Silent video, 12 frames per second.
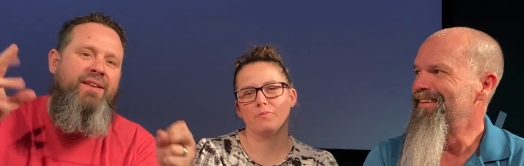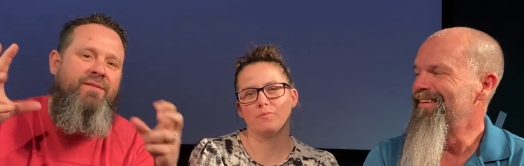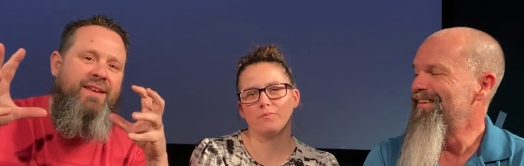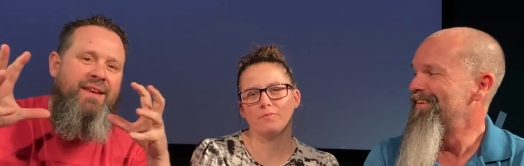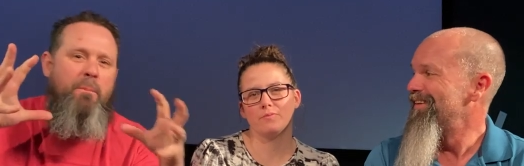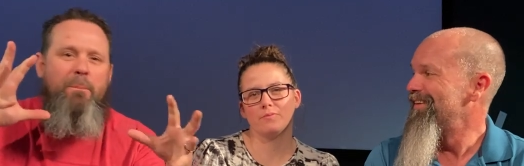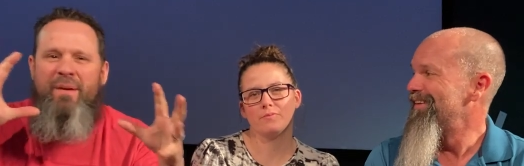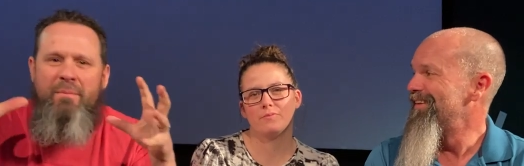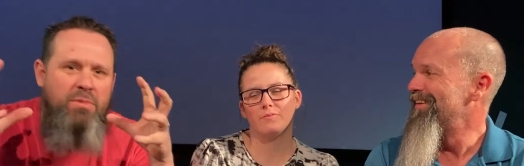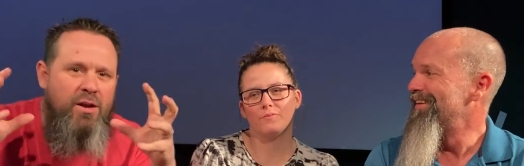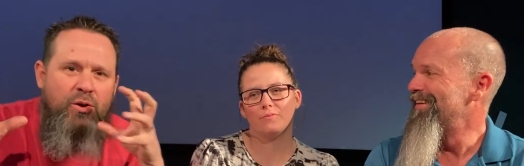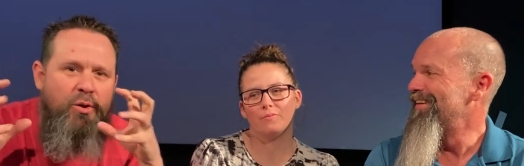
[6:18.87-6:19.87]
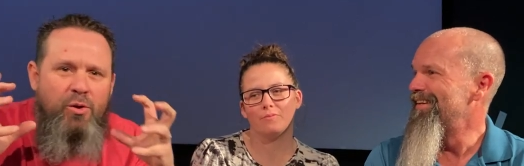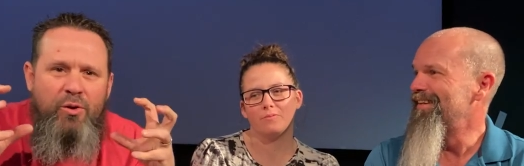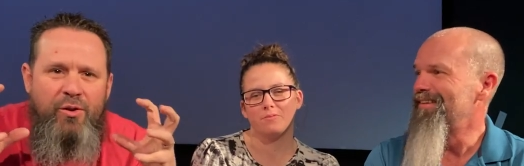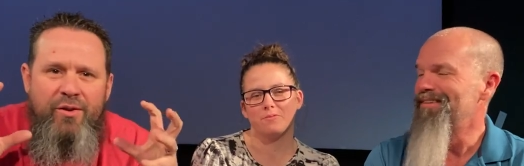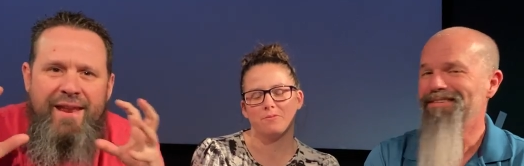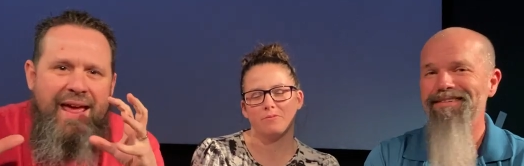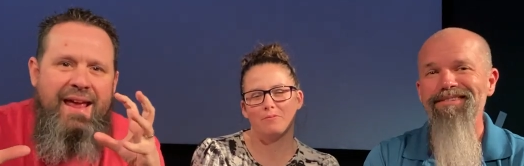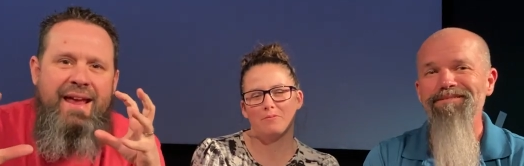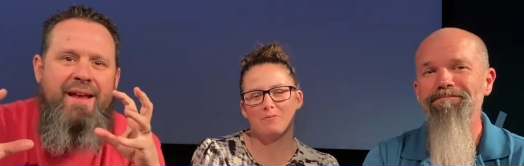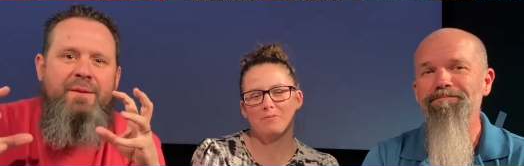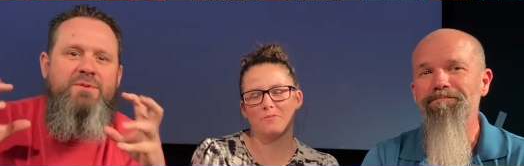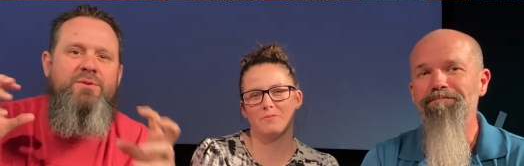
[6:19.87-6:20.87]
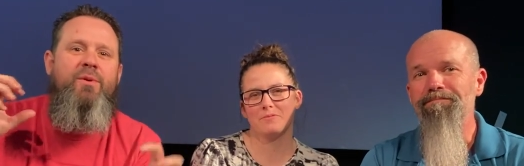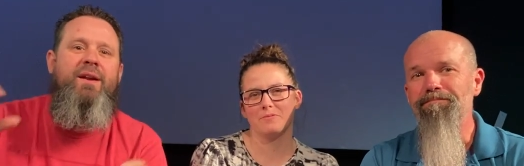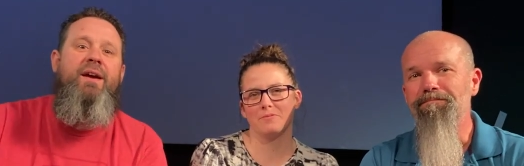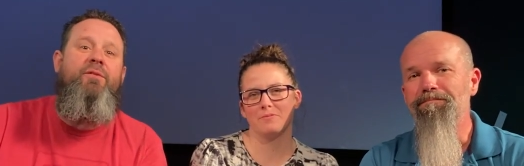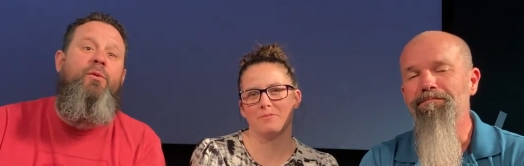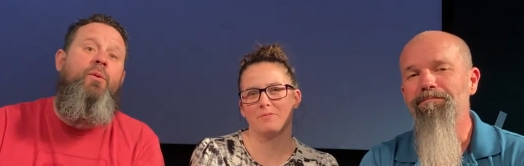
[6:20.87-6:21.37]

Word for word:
Speaker 1: to get biblical names or whatever.